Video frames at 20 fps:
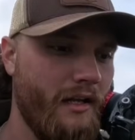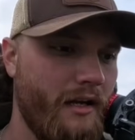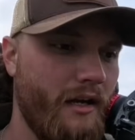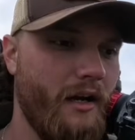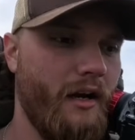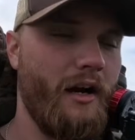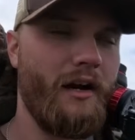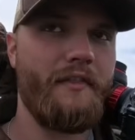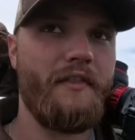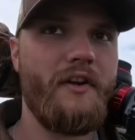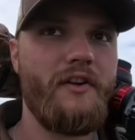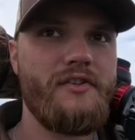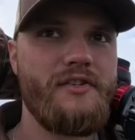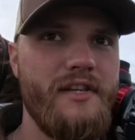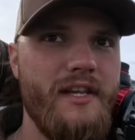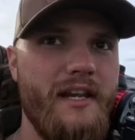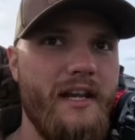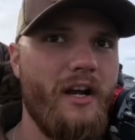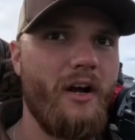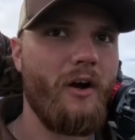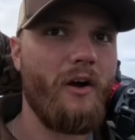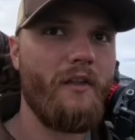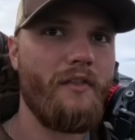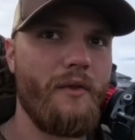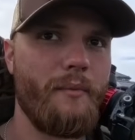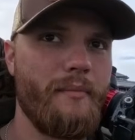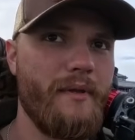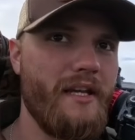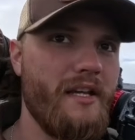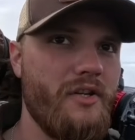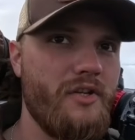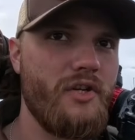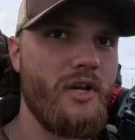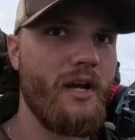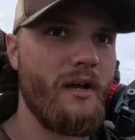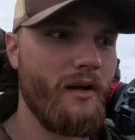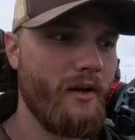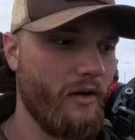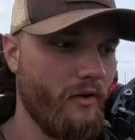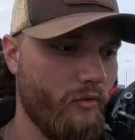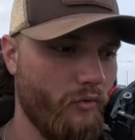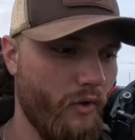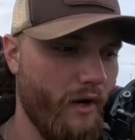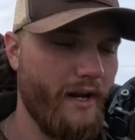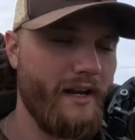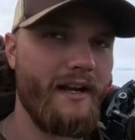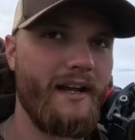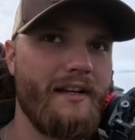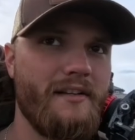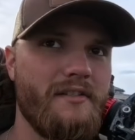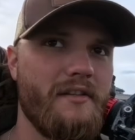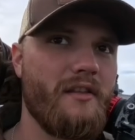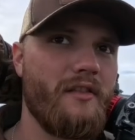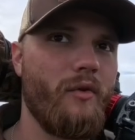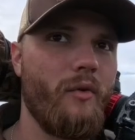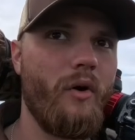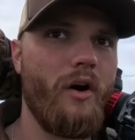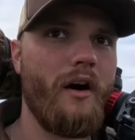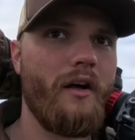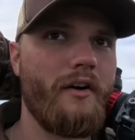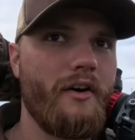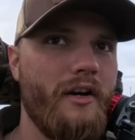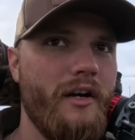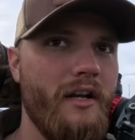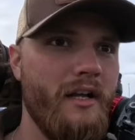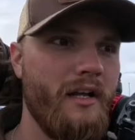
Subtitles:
All right, they're sitting on the beach right next to the water.